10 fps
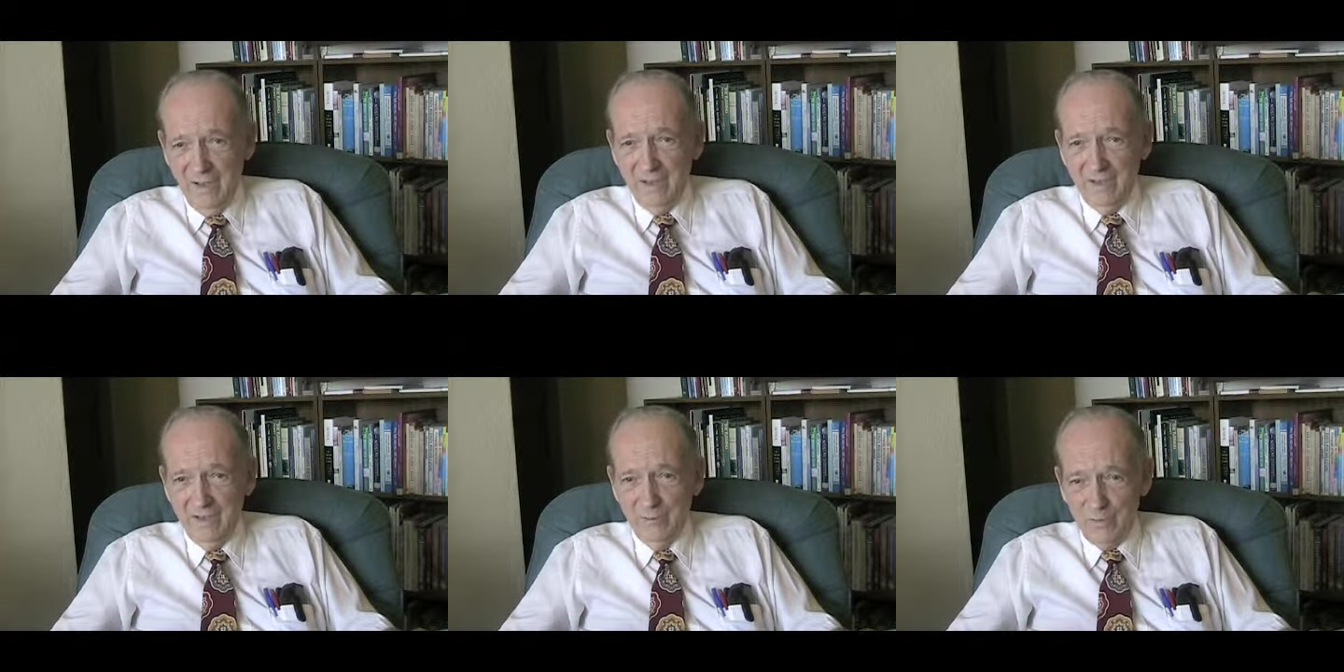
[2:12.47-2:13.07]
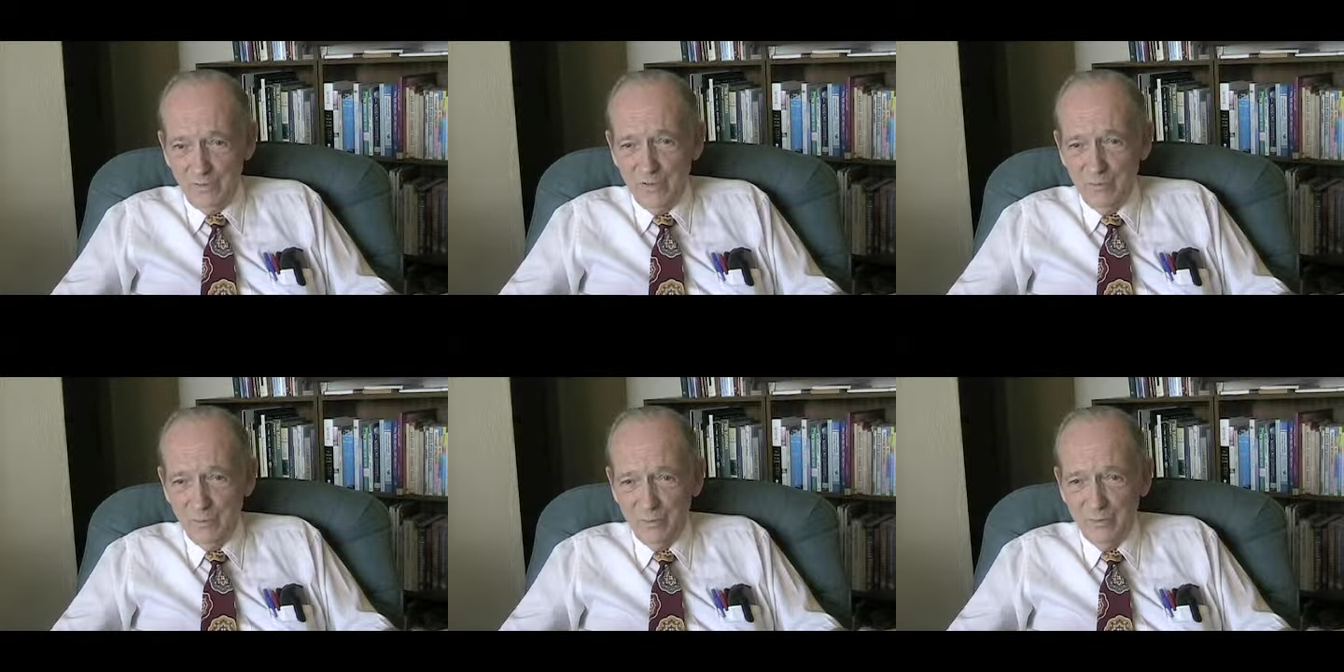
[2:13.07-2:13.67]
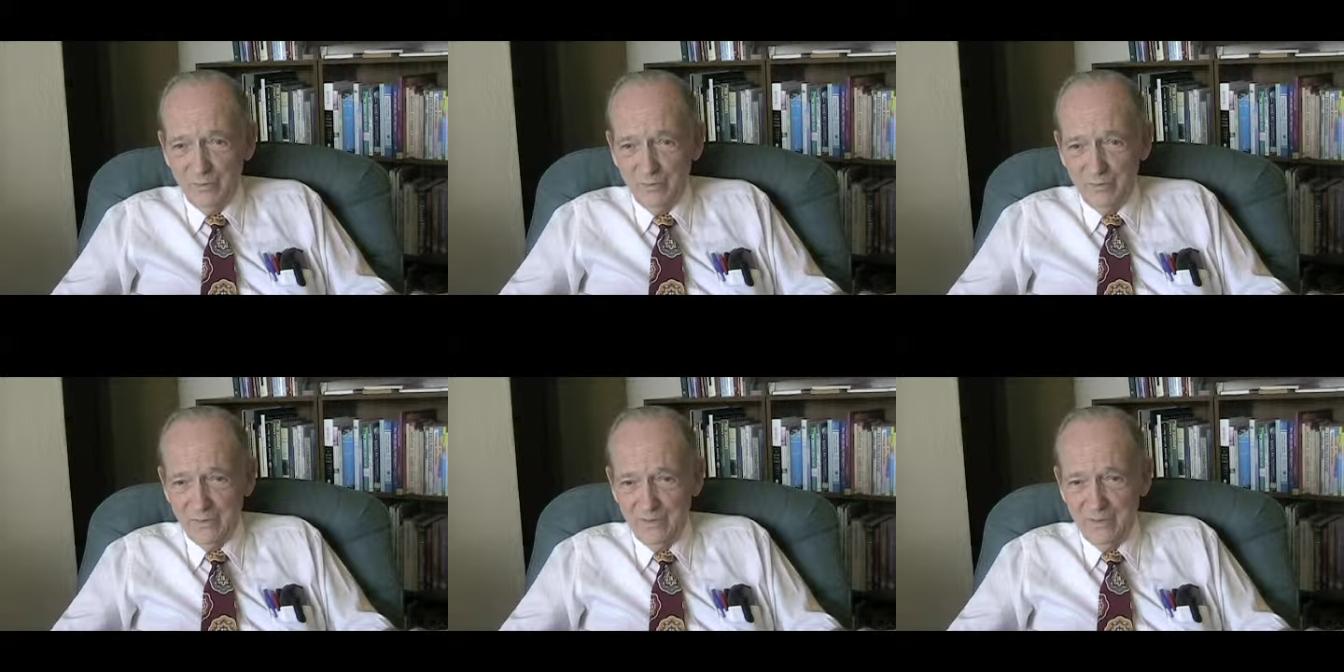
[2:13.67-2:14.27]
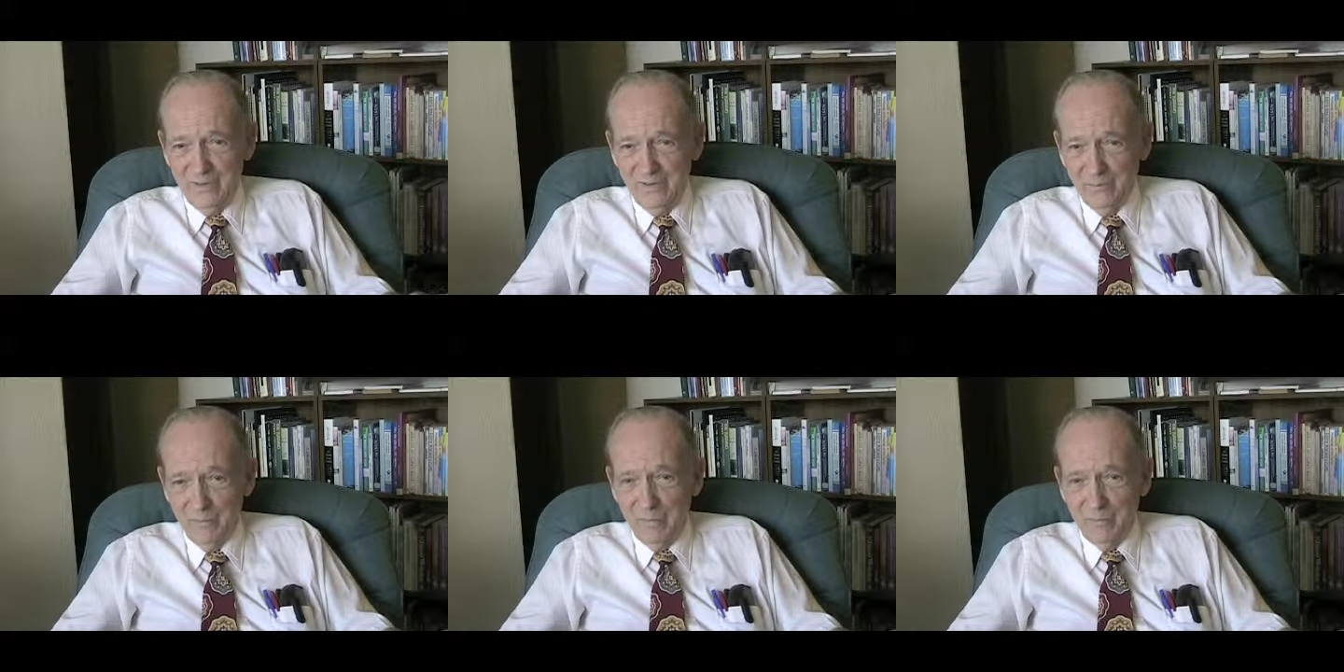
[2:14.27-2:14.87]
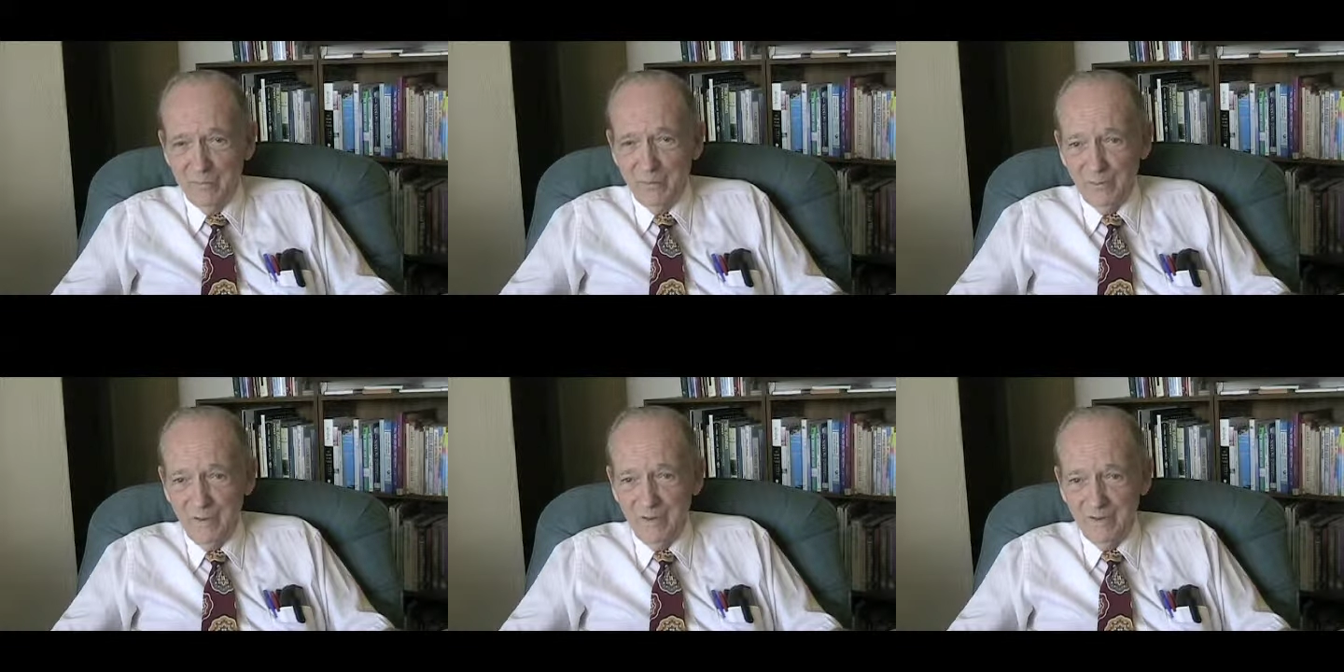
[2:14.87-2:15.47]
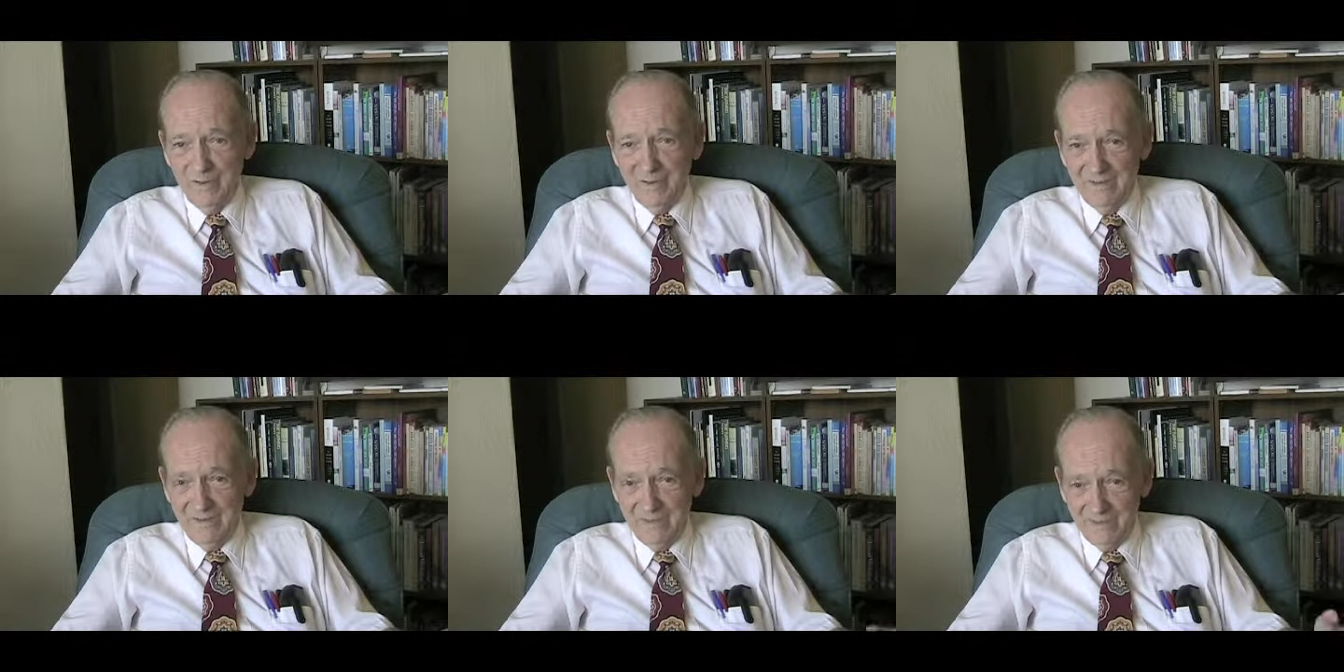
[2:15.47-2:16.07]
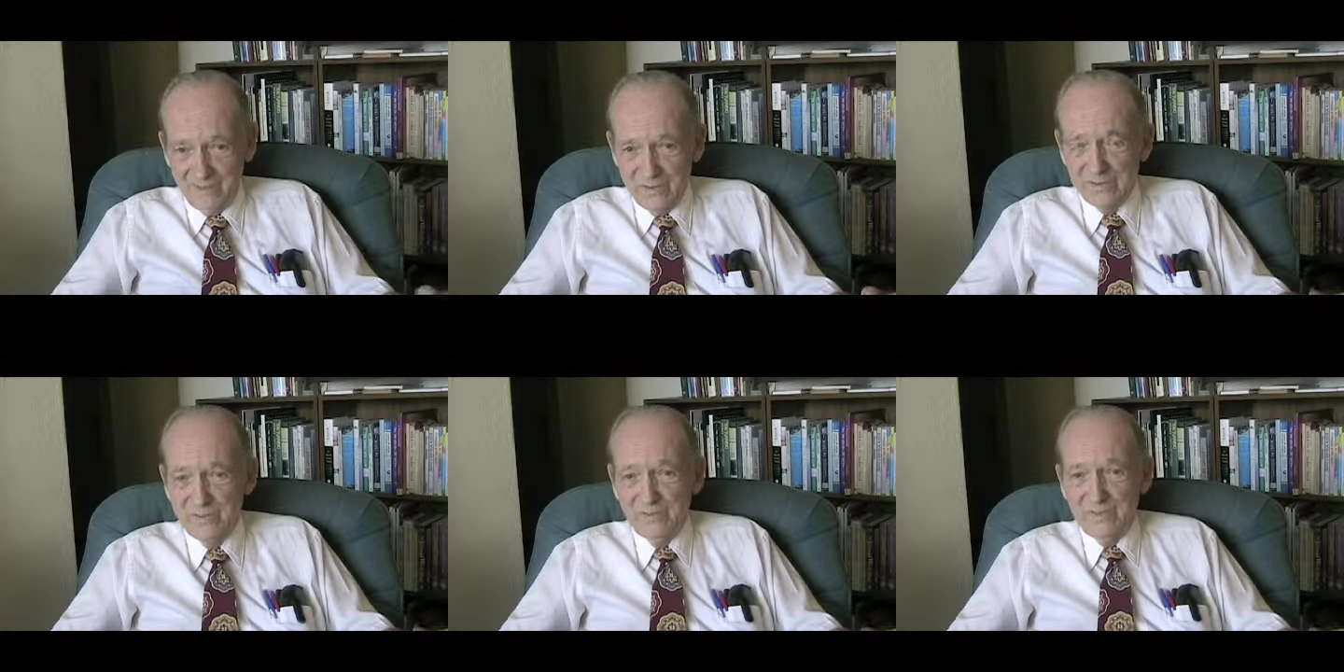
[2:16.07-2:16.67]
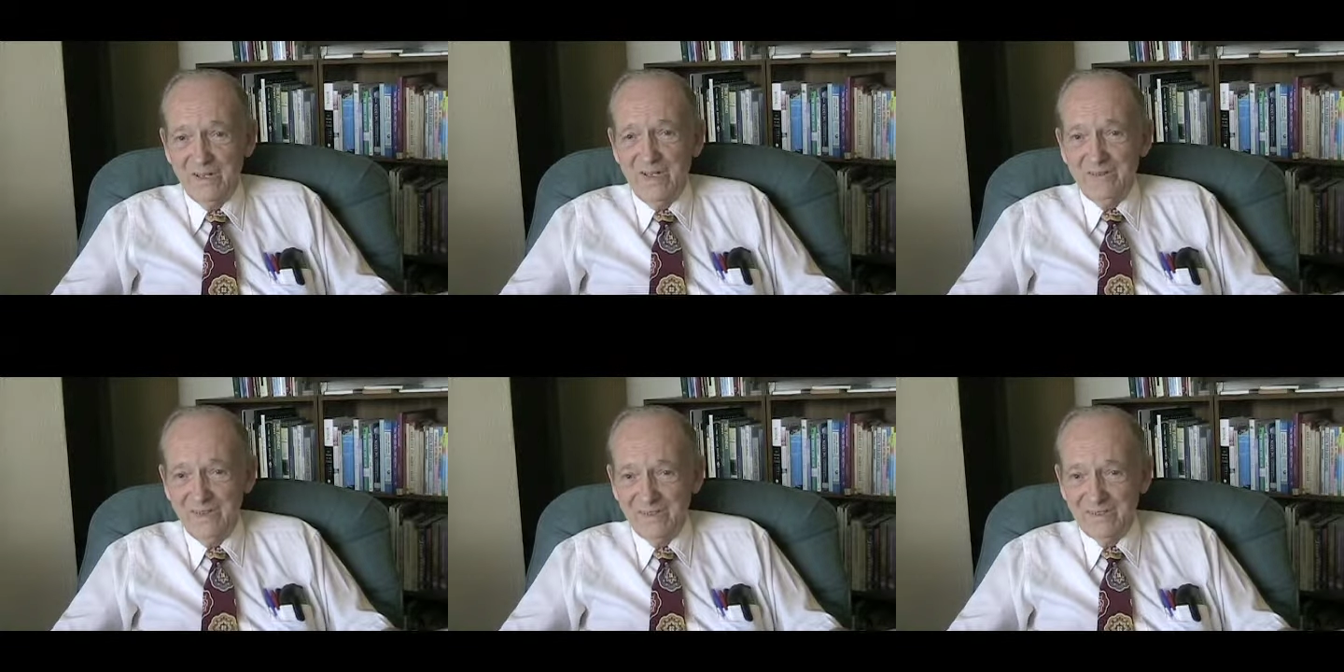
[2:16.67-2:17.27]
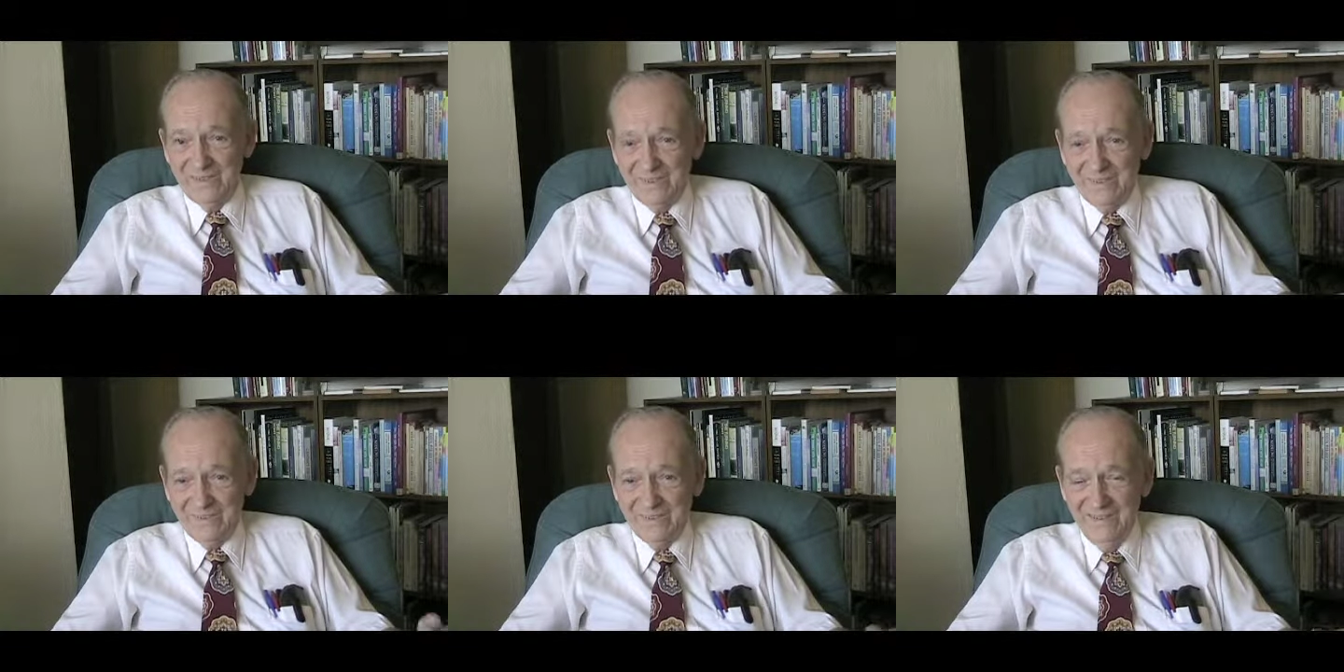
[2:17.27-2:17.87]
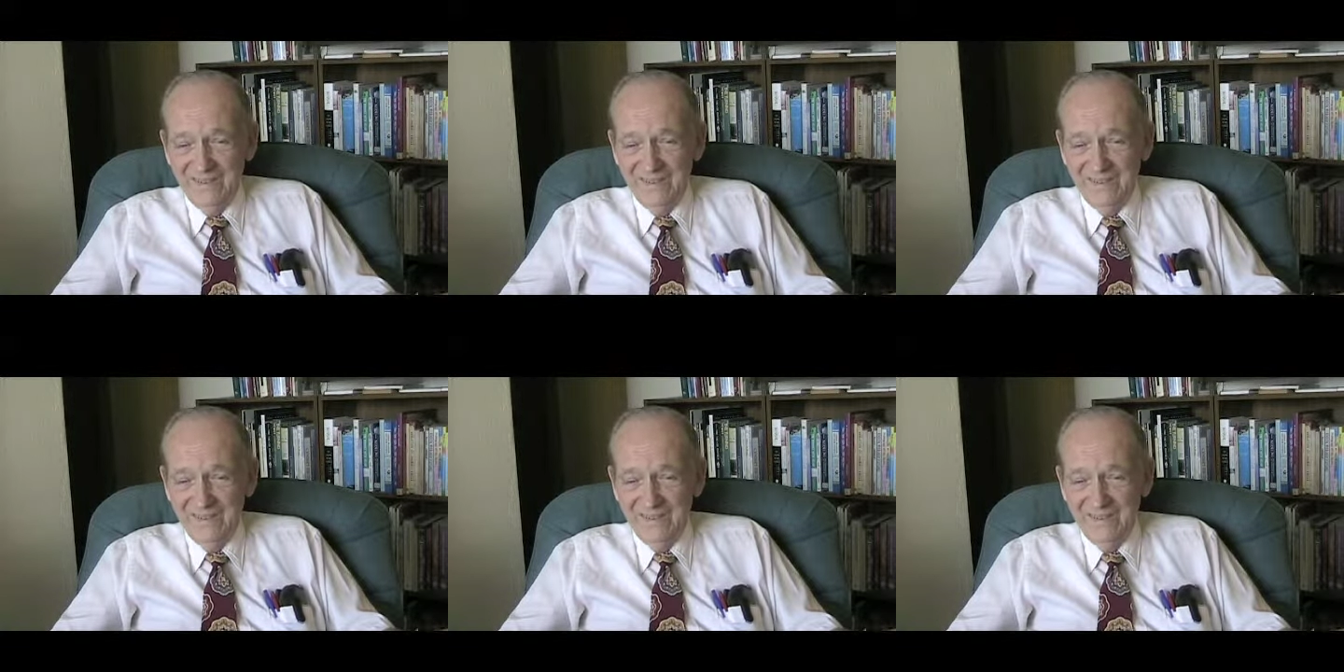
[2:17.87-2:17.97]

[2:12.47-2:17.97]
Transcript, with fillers: in which he proved these three people wrong, you know, that Jesus was not mentally ill.